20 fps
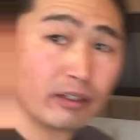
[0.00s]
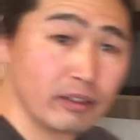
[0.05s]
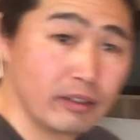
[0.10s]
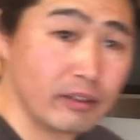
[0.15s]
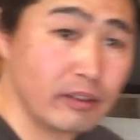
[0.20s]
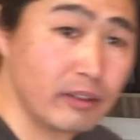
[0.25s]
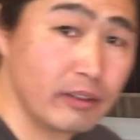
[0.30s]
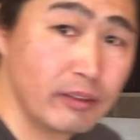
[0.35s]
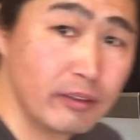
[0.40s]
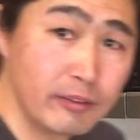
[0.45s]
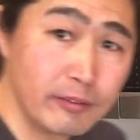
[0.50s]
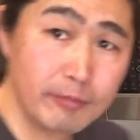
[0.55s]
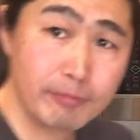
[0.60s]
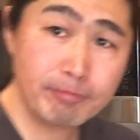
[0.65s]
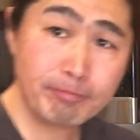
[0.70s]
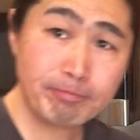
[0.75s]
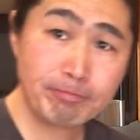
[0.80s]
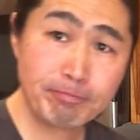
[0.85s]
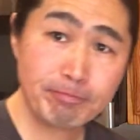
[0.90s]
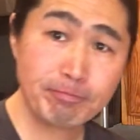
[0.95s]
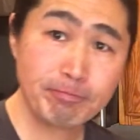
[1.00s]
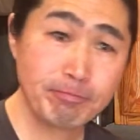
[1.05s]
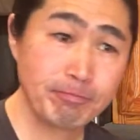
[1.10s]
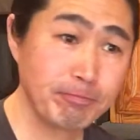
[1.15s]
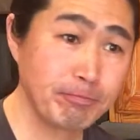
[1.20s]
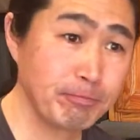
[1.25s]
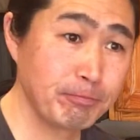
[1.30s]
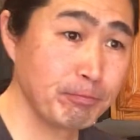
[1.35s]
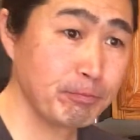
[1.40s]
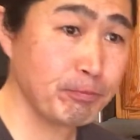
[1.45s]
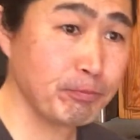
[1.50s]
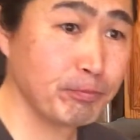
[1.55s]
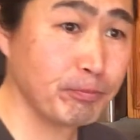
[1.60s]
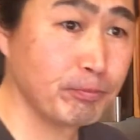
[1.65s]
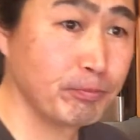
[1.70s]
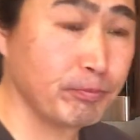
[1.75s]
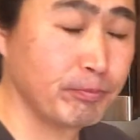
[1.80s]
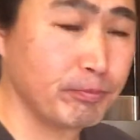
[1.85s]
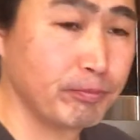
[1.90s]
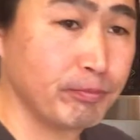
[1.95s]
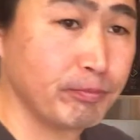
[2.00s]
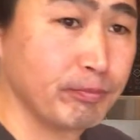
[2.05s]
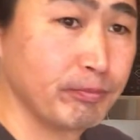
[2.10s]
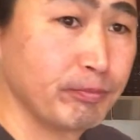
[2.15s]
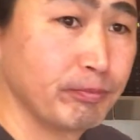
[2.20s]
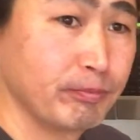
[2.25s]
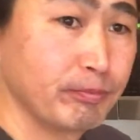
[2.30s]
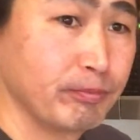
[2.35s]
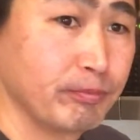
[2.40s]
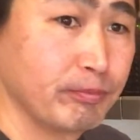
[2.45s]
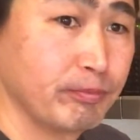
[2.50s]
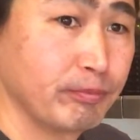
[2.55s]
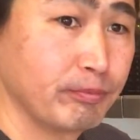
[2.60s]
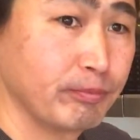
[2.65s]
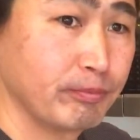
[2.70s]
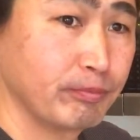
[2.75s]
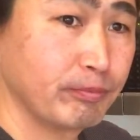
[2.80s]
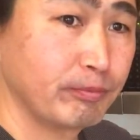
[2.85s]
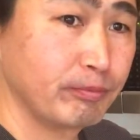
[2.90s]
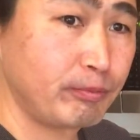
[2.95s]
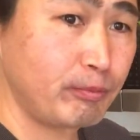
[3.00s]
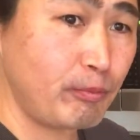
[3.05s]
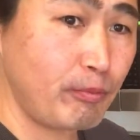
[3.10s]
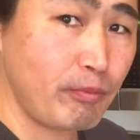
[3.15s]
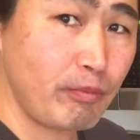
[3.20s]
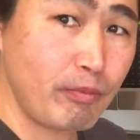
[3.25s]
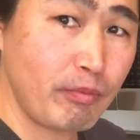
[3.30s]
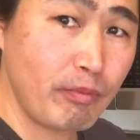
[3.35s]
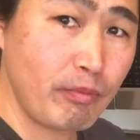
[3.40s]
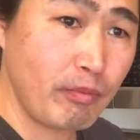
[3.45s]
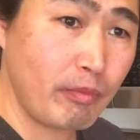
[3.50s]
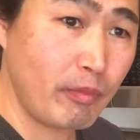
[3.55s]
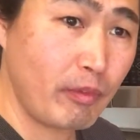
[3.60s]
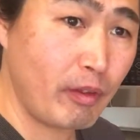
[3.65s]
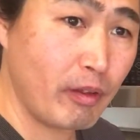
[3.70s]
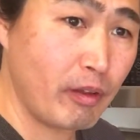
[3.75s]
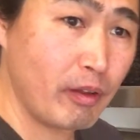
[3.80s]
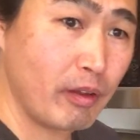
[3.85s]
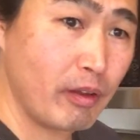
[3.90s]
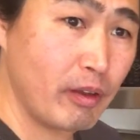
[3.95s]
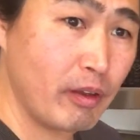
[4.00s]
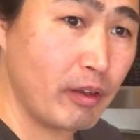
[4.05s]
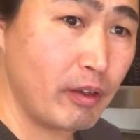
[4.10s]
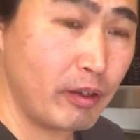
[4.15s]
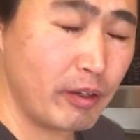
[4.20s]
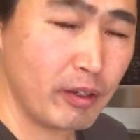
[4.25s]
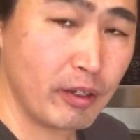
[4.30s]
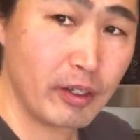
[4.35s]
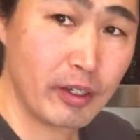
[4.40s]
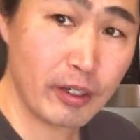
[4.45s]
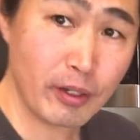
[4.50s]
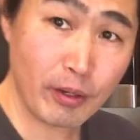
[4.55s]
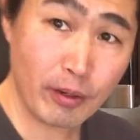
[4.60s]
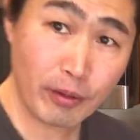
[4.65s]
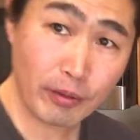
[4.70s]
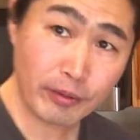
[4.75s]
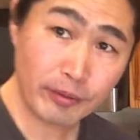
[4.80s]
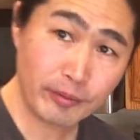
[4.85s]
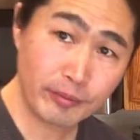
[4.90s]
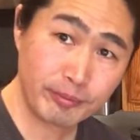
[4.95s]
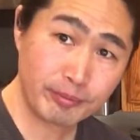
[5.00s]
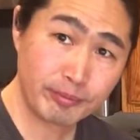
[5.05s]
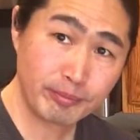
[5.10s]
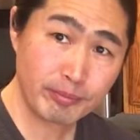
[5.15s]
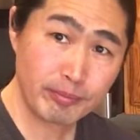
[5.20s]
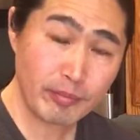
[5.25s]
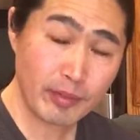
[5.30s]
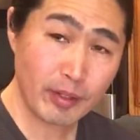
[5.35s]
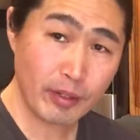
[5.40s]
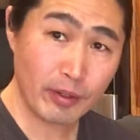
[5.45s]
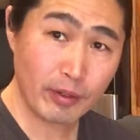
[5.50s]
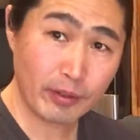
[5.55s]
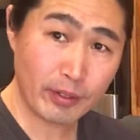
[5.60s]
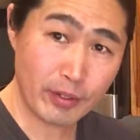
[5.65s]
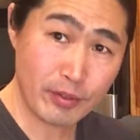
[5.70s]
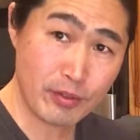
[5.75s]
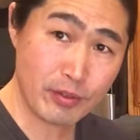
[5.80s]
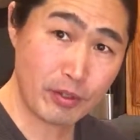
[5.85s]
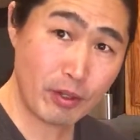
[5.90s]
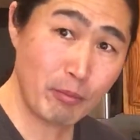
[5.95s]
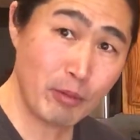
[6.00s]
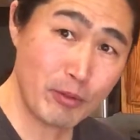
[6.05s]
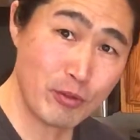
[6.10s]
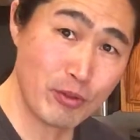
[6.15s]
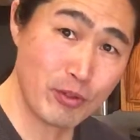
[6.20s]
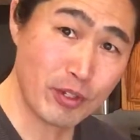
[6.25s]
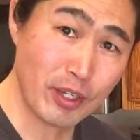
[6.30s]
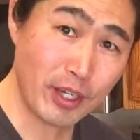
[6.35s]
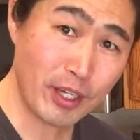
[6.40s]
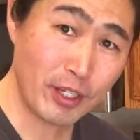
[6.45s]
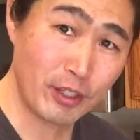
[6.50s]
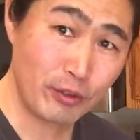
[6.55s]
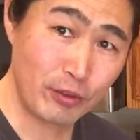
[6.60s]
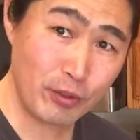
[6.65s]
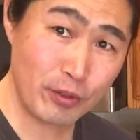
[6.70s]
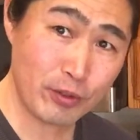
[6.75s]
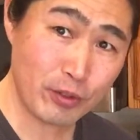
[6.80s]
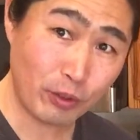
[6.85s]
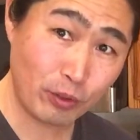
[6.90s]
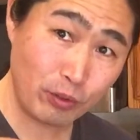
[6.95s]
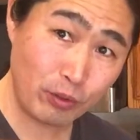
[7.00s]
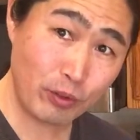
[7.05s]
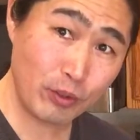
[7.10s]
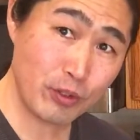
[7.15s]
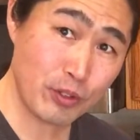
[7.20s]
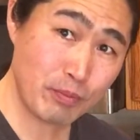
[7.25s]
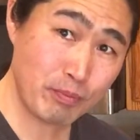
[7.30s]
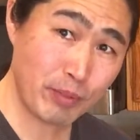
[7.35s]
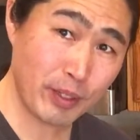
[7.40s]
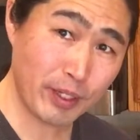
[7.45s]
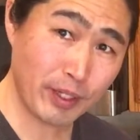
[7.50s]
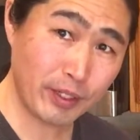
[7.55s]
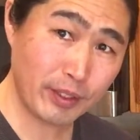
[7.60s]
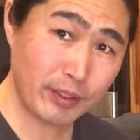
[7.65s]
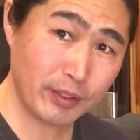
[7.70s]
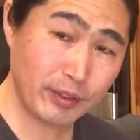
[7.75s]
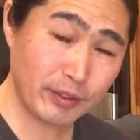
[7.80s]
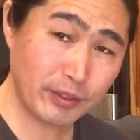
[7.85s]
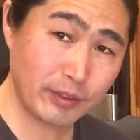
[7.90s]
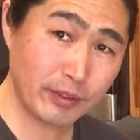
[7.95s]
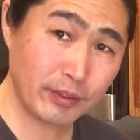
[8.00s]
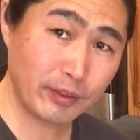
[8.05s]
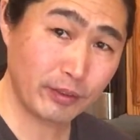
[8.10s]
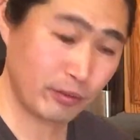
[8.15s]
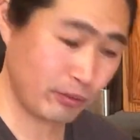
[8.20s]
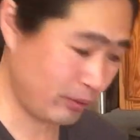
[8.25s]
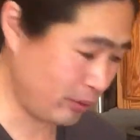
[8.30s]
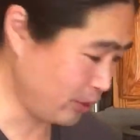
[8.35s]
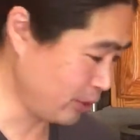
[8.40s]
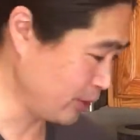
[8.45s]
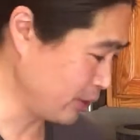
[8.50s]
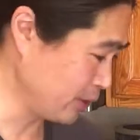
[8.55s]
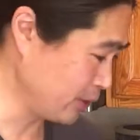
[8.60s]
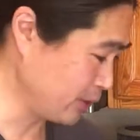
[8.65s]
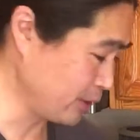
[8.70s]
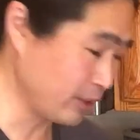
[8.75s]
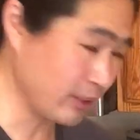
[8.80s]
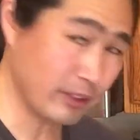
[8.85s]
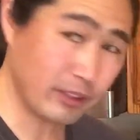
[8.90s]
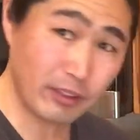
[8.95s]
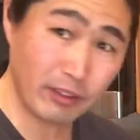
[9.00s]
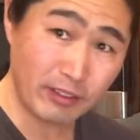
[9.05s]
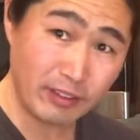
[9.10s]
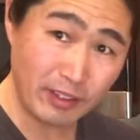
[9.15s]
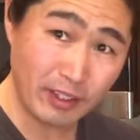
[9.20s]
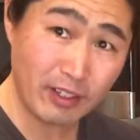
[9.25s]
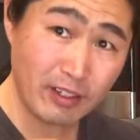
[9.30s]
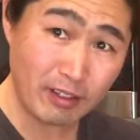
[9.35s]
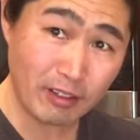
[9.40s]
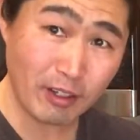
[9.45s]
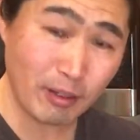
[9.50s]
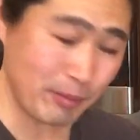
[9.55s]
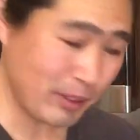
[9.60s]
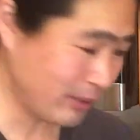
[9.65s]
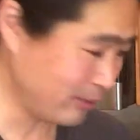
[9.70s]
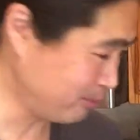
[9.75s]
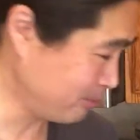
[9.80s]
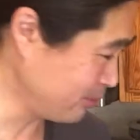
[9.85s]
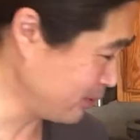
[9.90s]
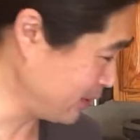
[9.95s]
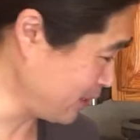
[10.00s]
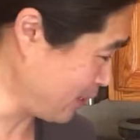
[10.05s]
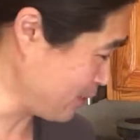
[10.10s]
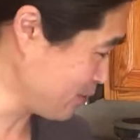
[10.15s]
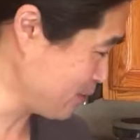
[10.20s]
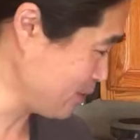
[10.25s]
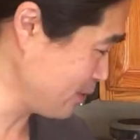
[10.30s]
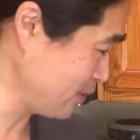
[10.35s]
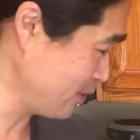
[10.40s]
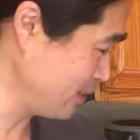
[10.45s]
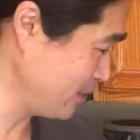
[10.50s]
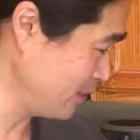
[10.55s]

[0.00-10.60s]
said I recommend using a toothpick to stir the coffee ground so it becomes fluffy and remains golden. Okay, someone say use a toothpick to declum it. Yes,